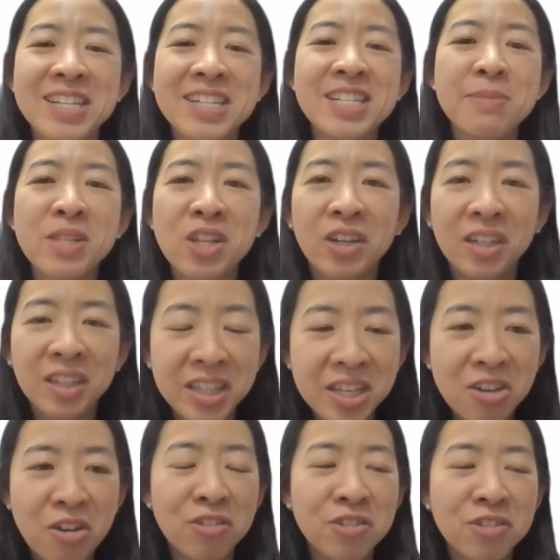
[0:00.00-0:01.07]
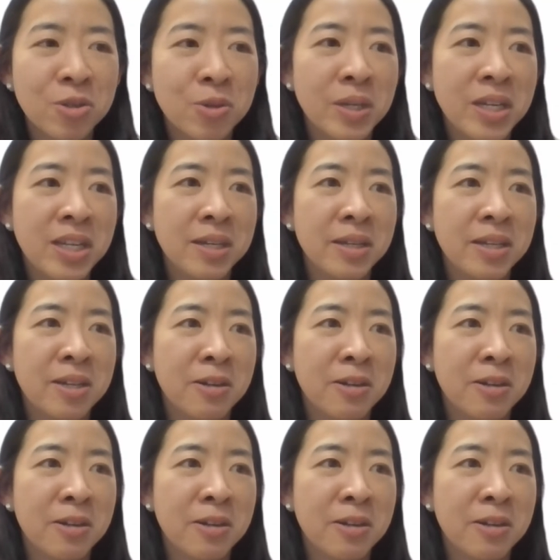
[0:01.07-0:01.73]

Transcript: And similarly also in